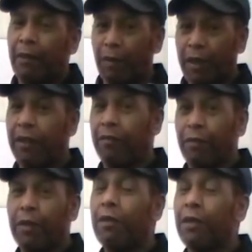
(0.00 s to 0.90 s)
One of the
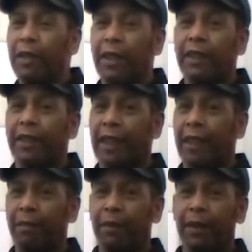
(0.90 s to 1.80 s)
real good things to
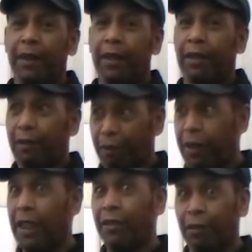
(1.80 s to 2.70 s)
help
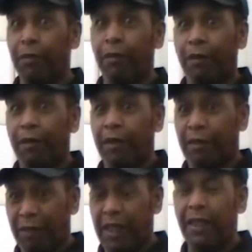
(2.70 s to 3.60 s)
look at the
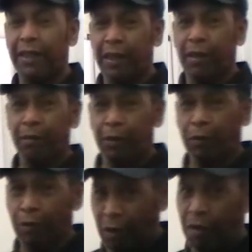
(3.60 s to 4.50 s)
reality of
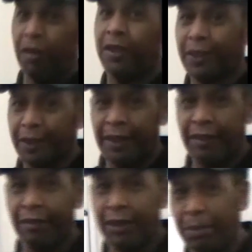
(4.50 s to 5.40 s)
your costs
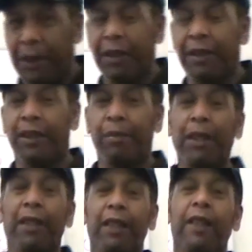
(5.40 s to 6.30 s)
that you spent in
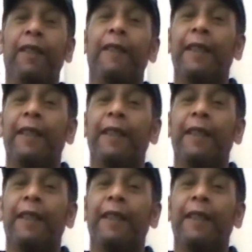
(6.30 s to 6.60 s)
smoking